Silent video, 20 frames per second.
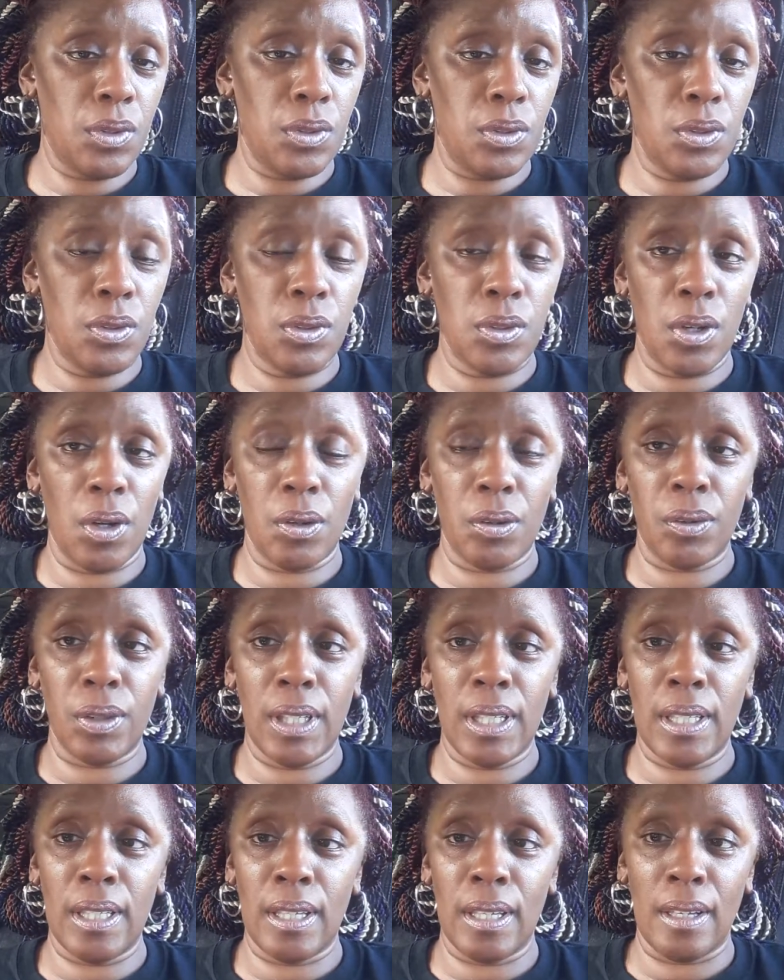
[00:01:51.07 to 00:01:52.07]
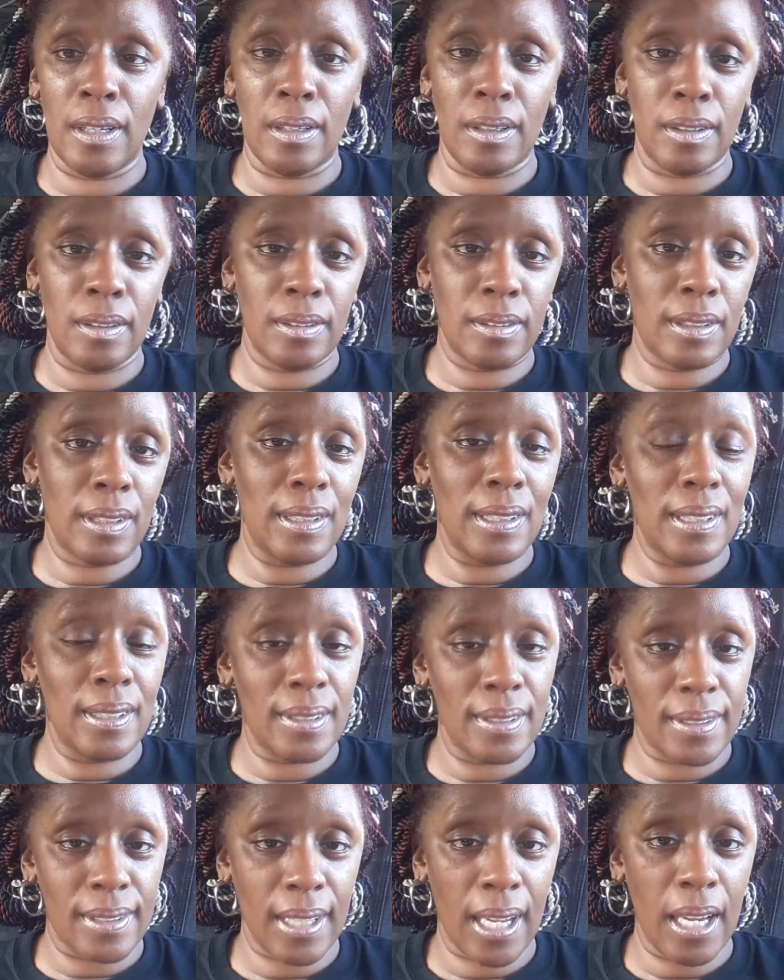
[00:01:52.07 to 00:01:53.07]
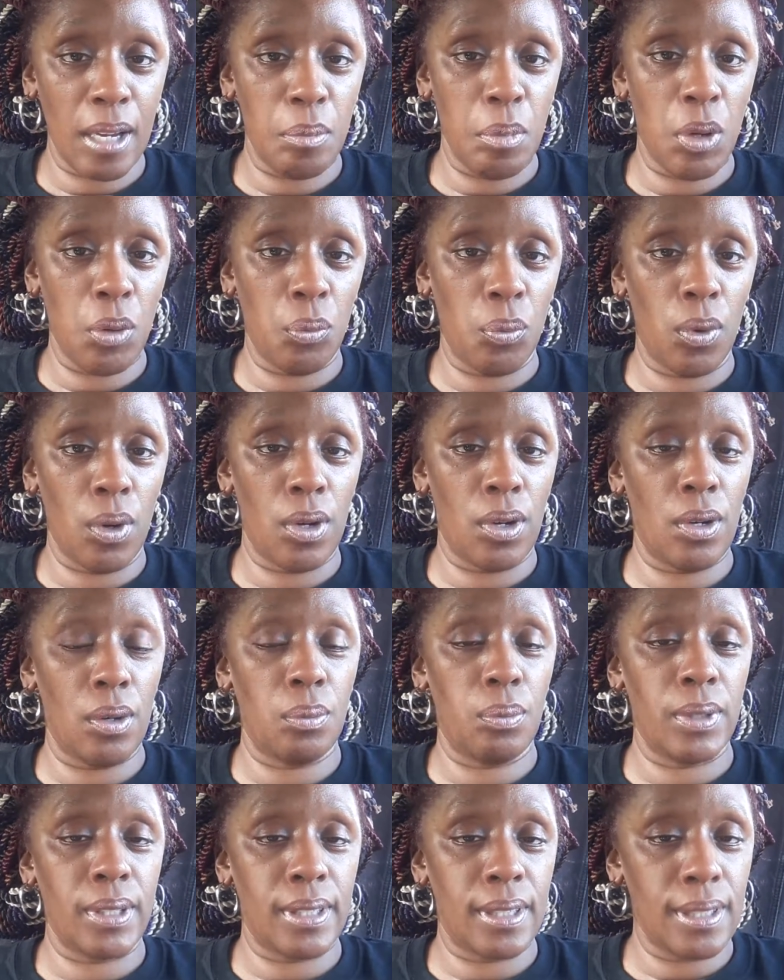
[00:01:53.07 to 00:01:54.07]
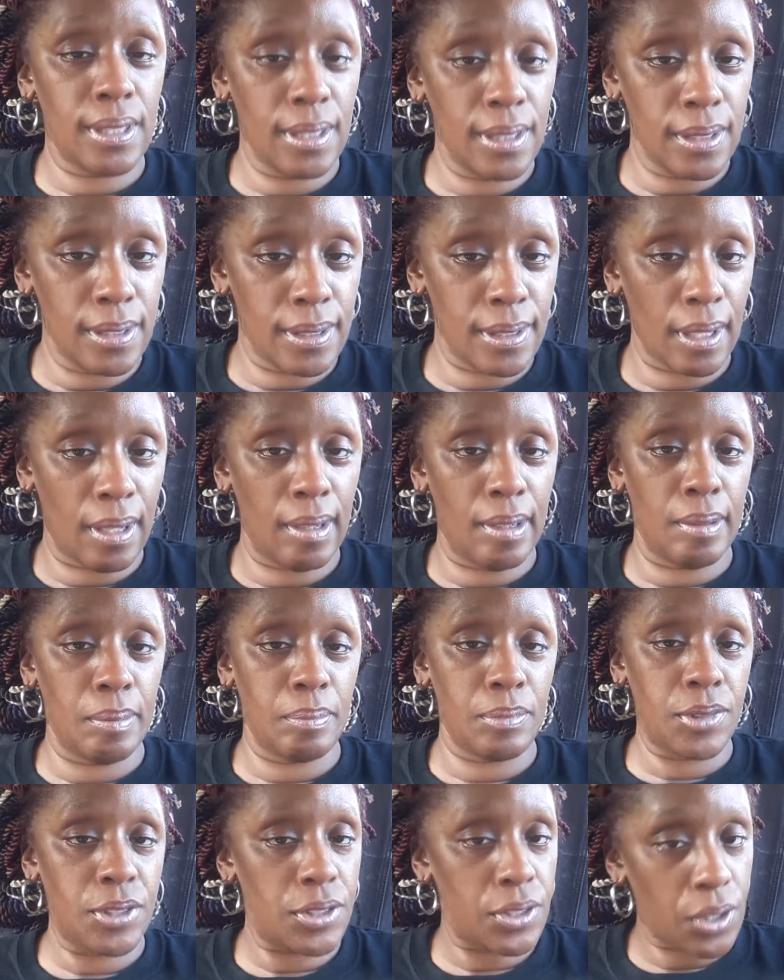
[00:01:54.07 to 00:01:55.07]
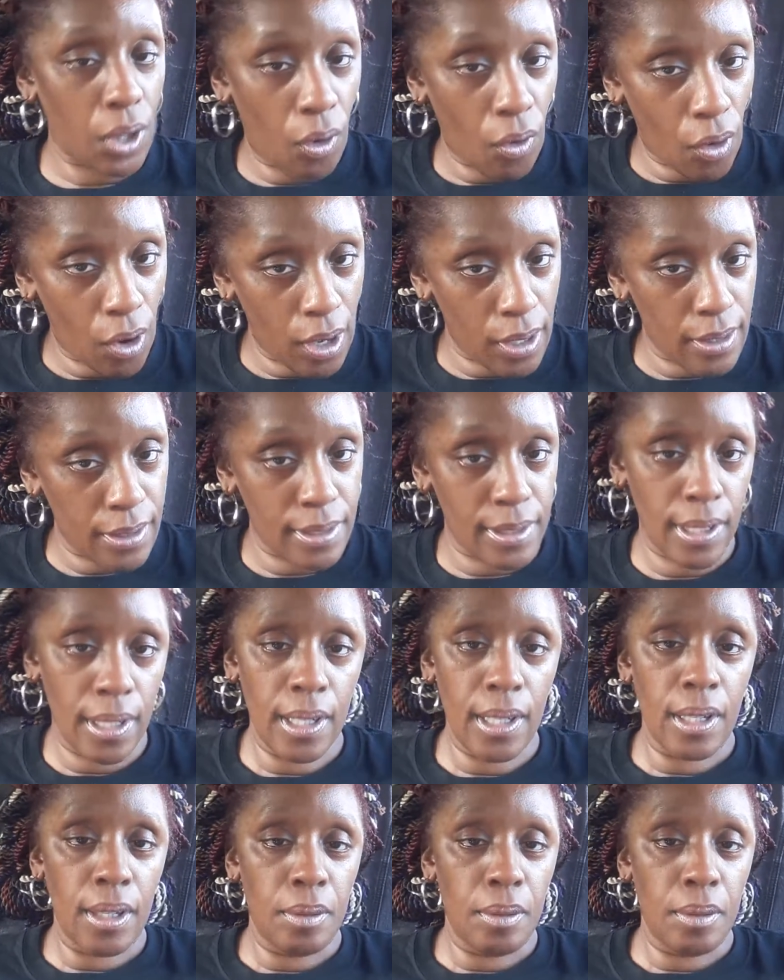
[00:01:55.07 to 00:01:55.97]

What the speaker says: in the entertainment world with these stars,